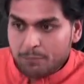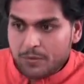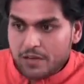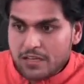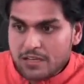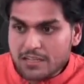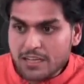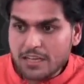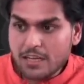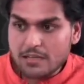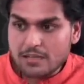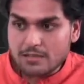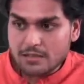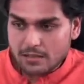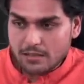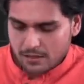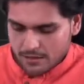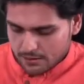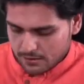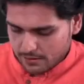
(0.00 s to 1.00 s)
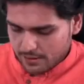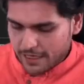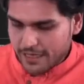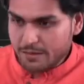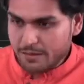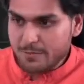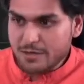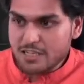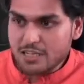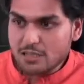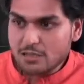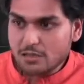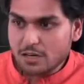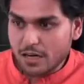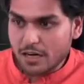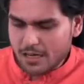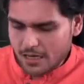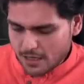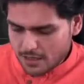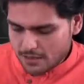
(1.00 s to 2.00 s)
See this. Let me just
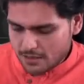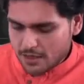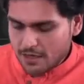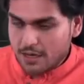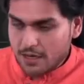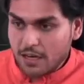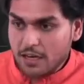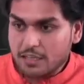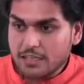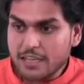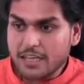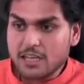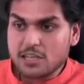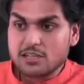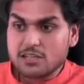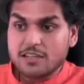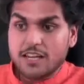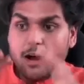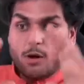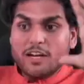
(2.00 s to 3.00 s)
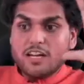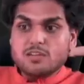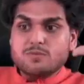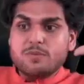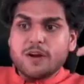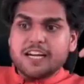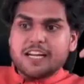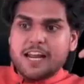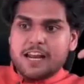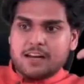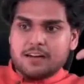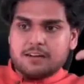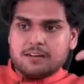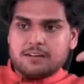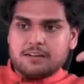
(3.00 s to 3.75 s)
run this. See this. Now it is waiting.